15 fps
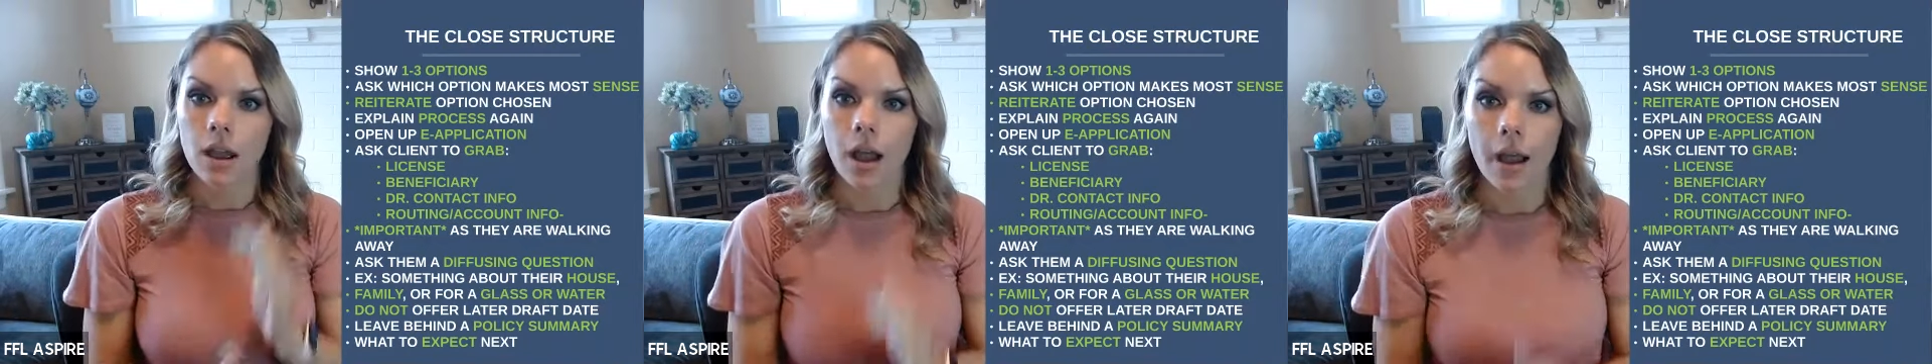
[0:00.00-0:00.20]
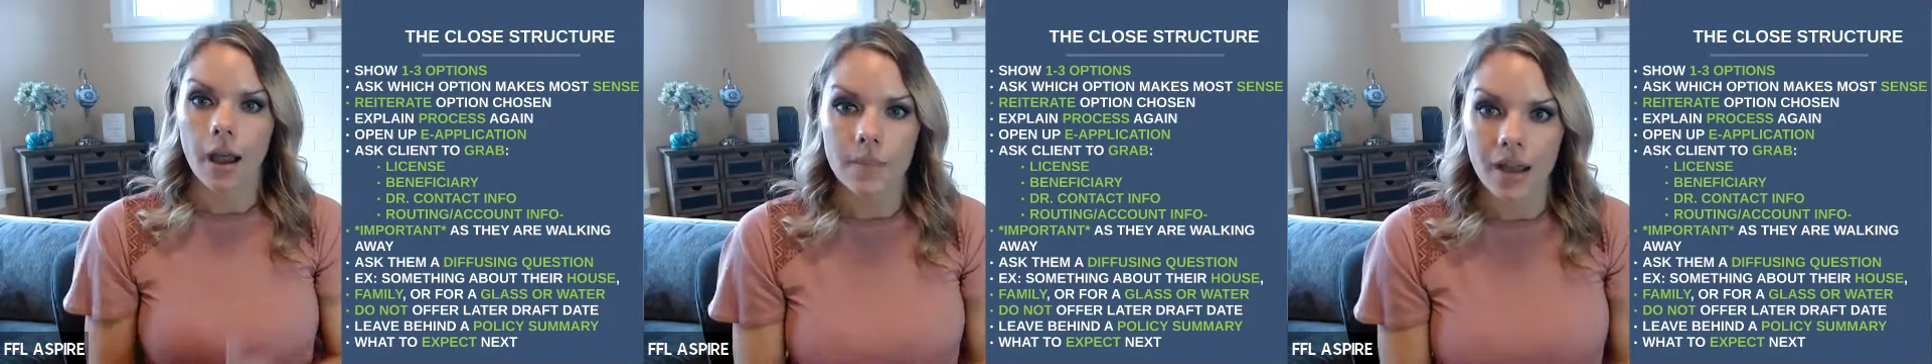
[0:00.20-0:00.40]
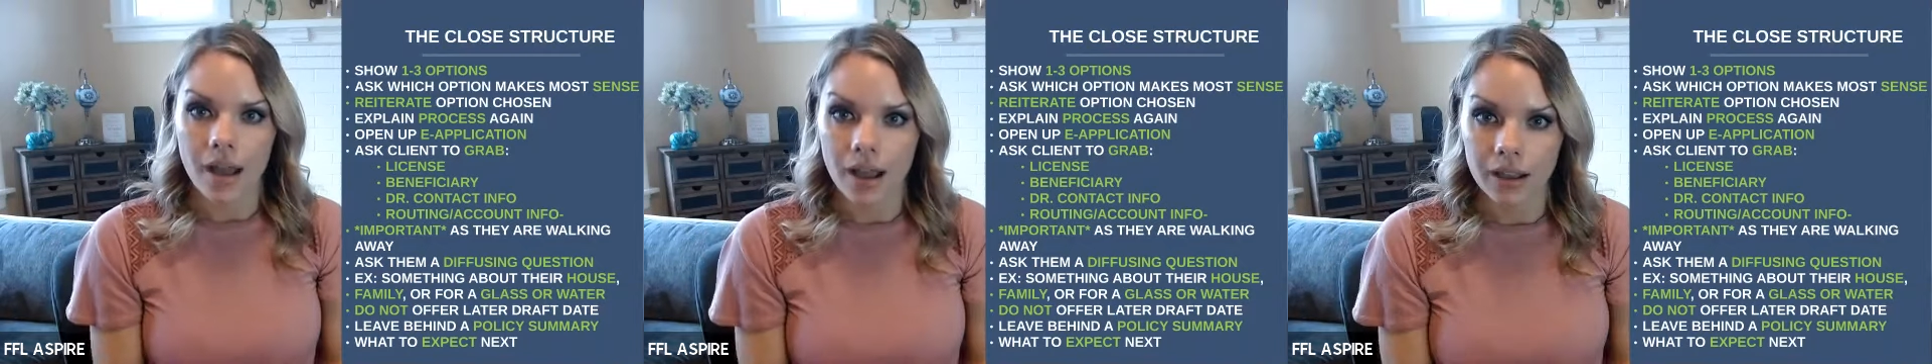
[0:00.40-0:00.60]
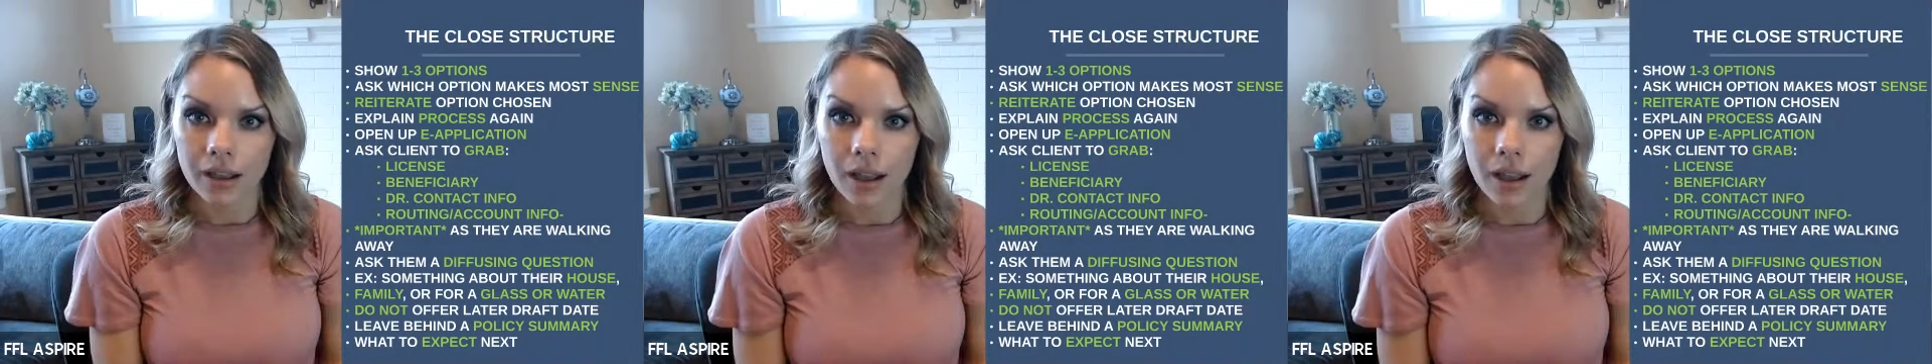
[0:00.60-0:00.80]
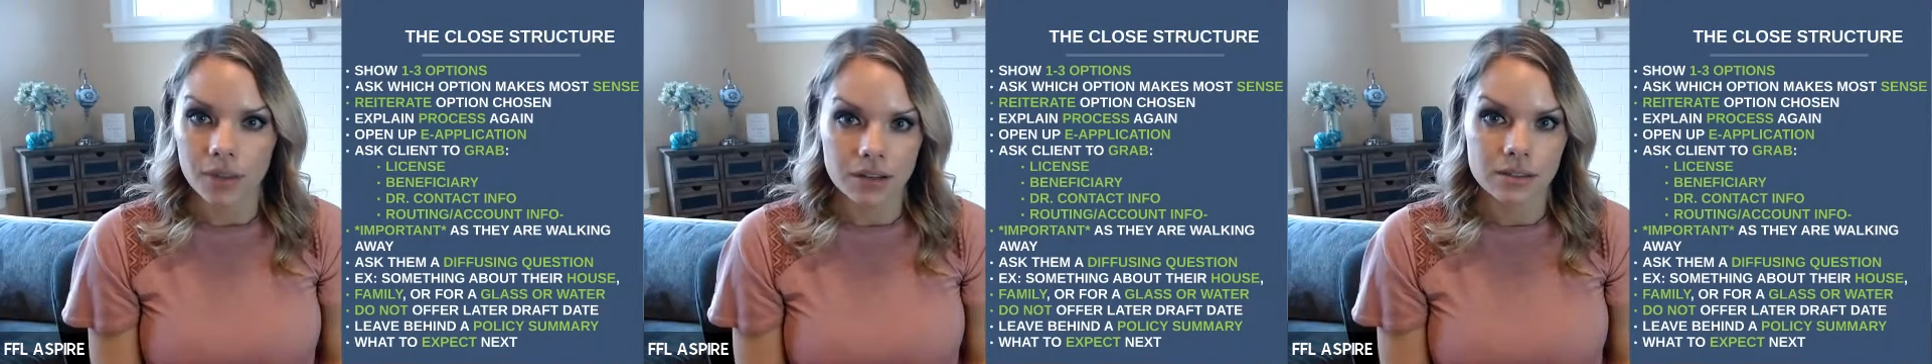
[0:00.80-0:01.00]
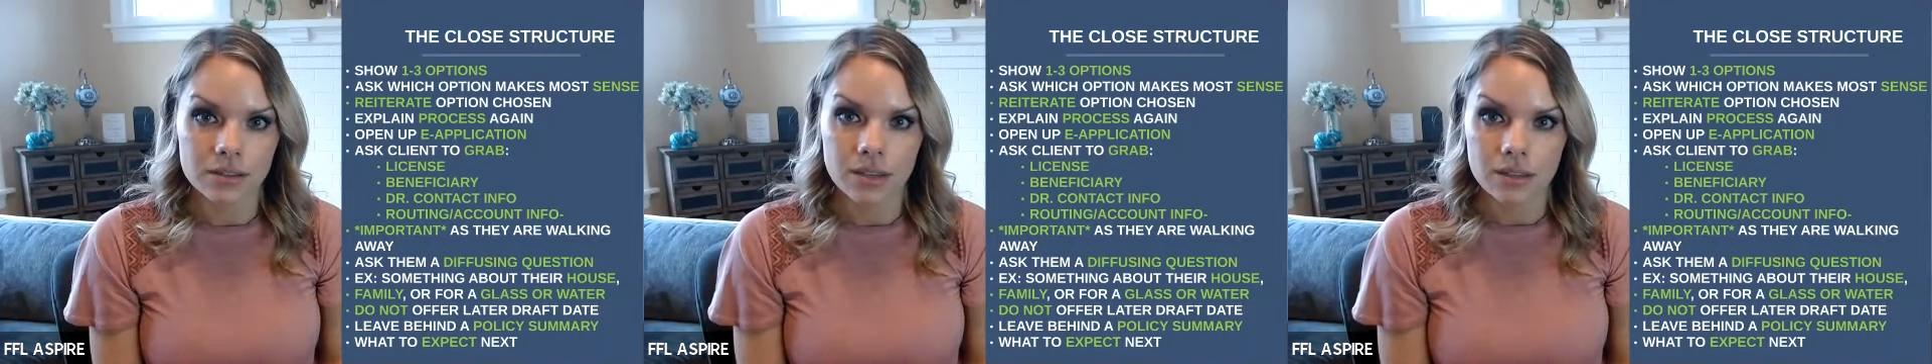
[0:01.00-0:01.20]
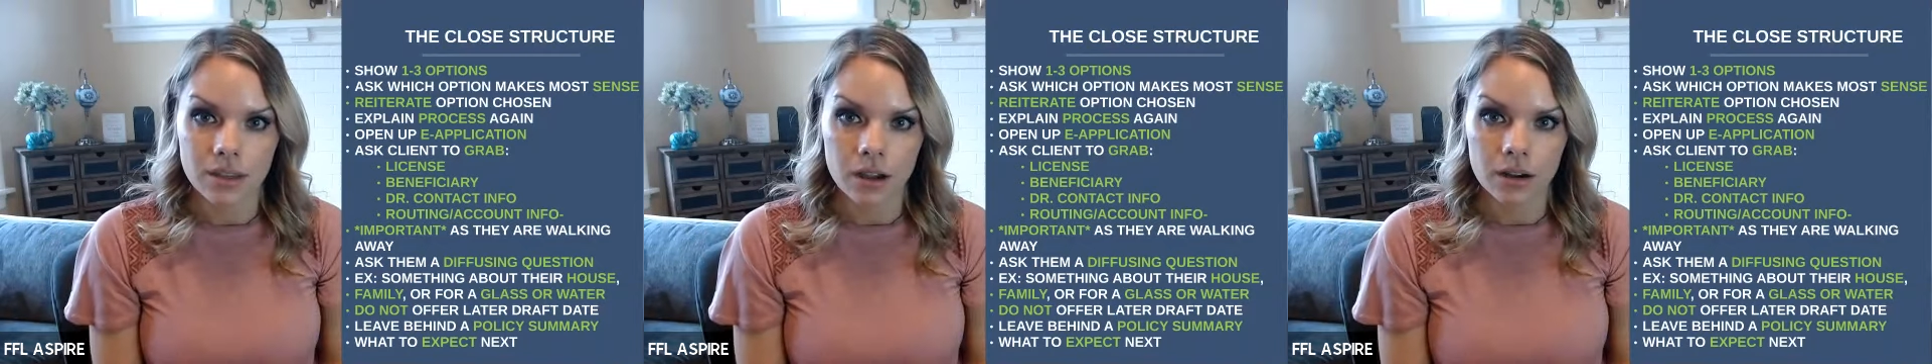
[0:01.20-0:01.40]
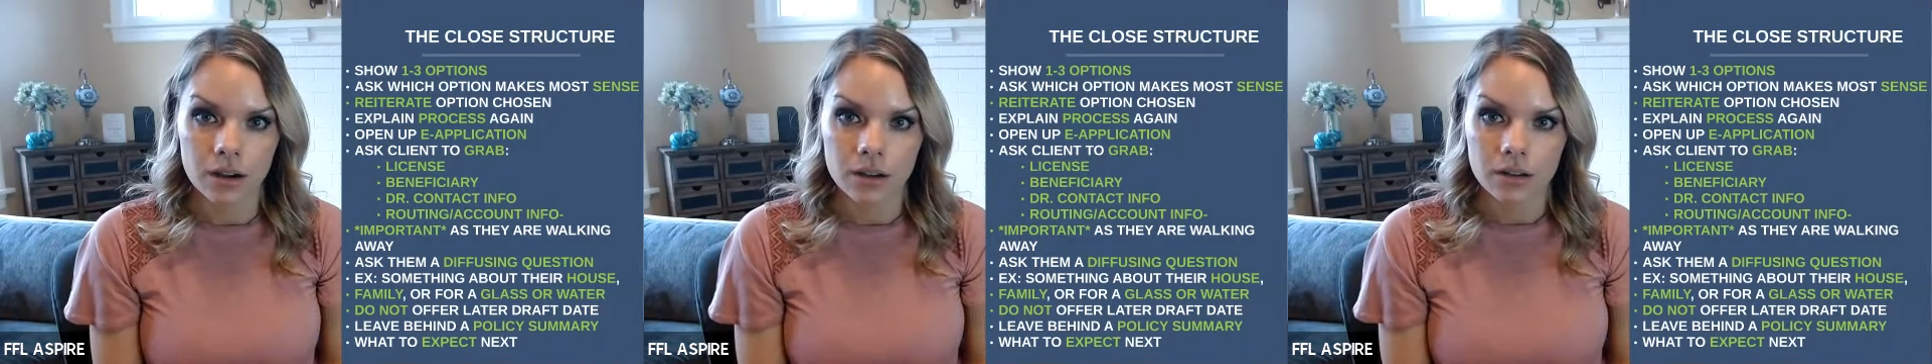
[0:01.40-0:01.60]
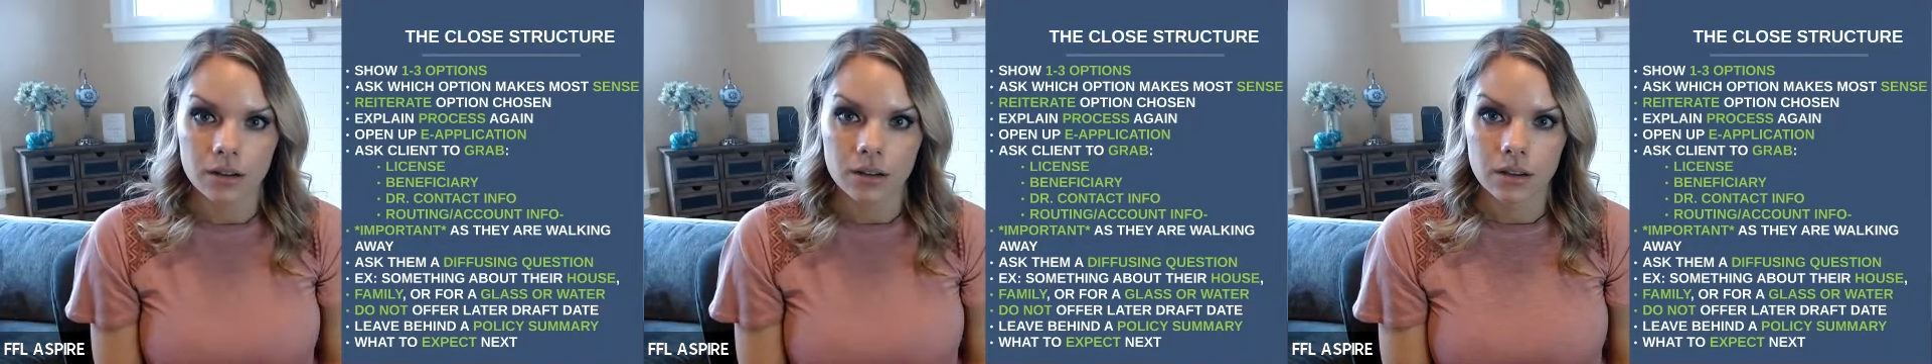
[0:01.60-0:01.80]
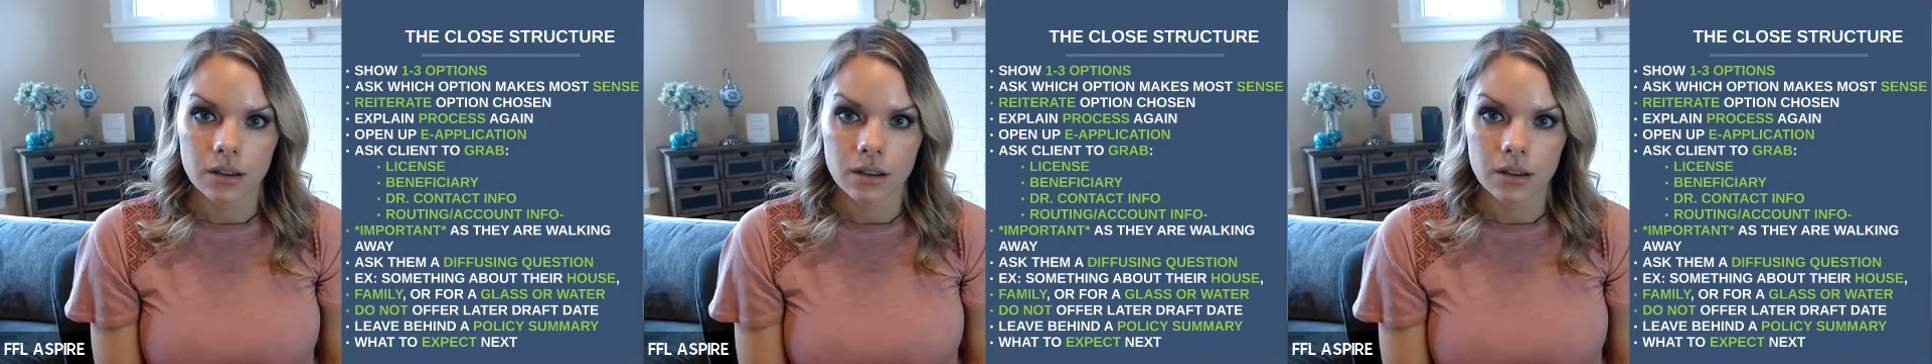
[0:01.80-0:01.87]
I'm going to sit there